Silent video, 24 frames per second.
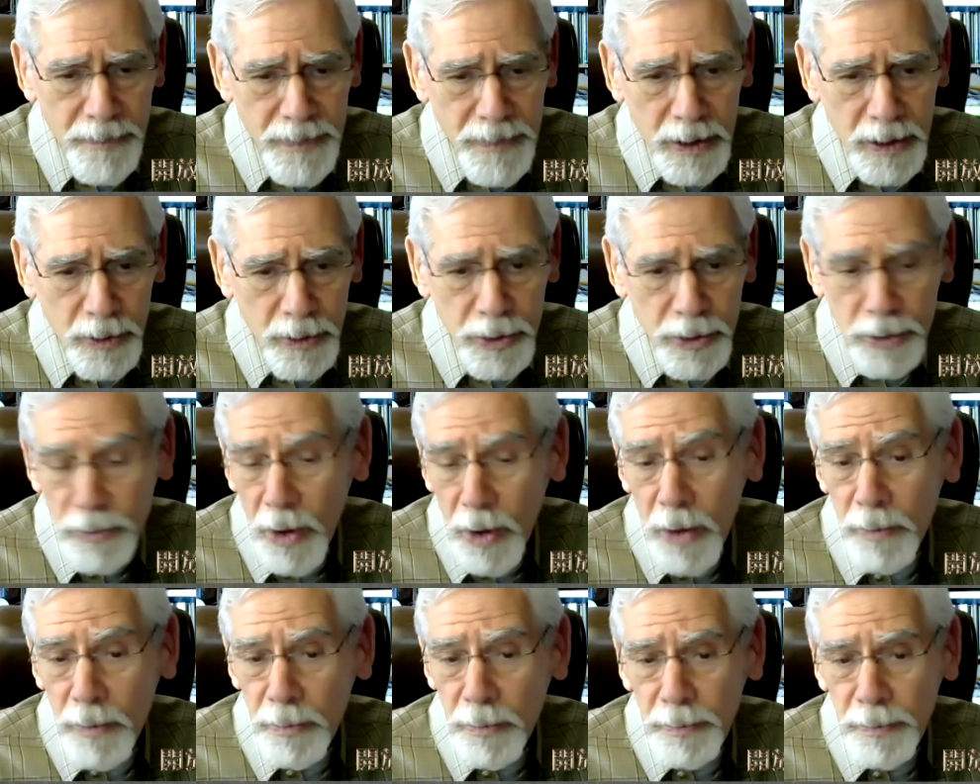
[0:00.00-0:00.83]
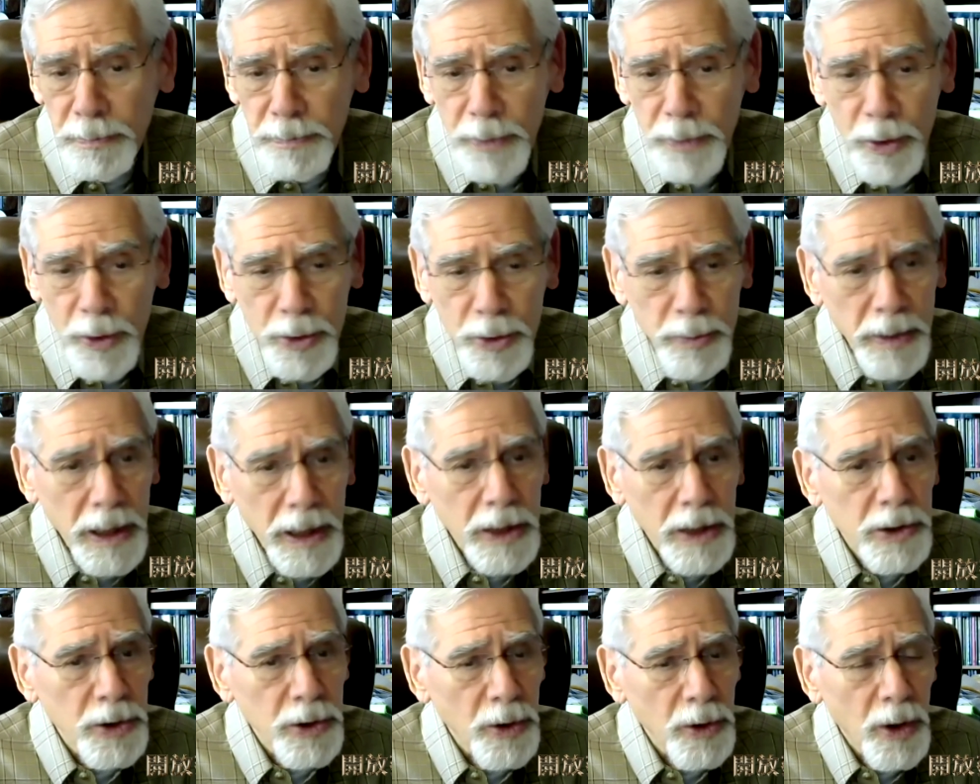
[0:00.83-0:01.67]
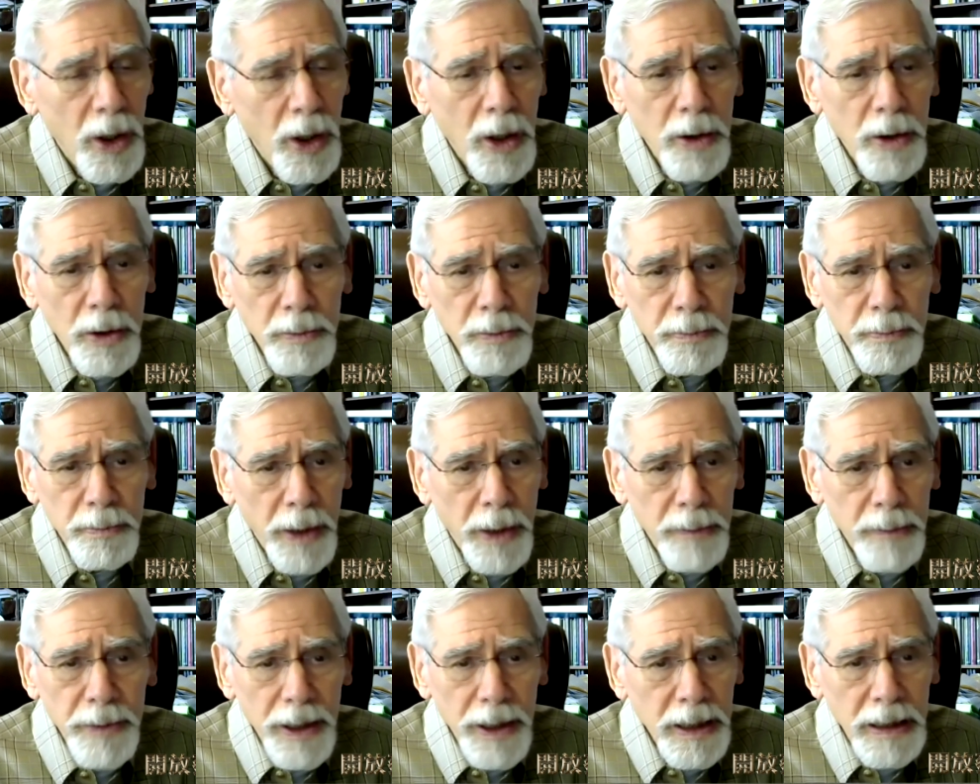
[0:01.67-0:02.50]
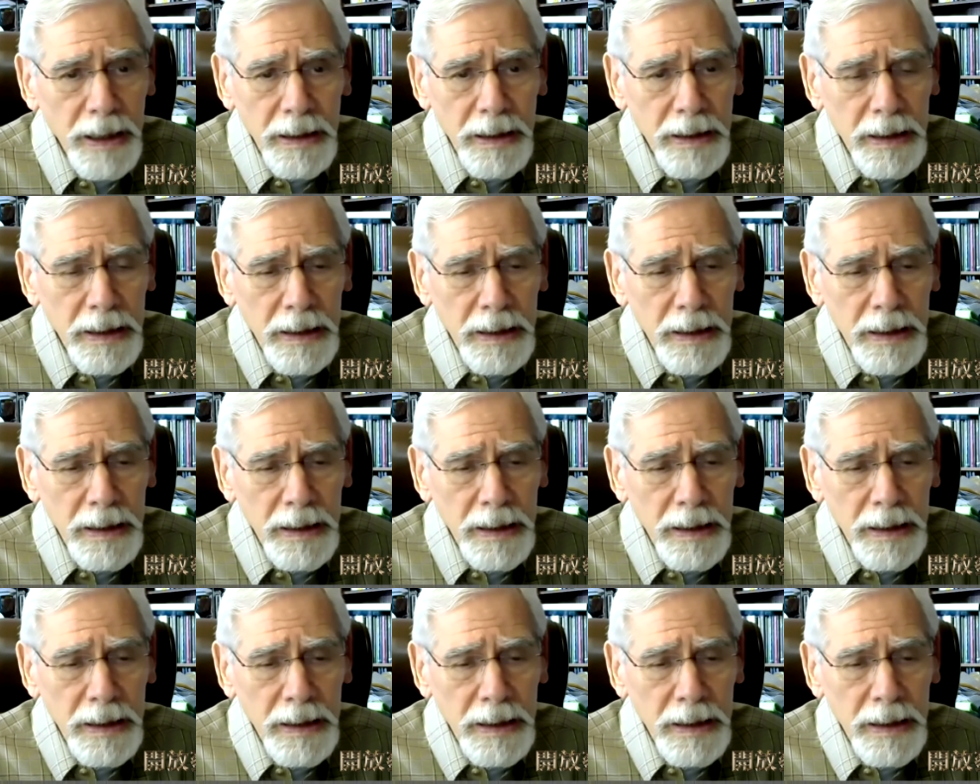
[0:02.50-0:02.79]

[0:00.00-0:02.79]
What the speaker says: those meetings are all public.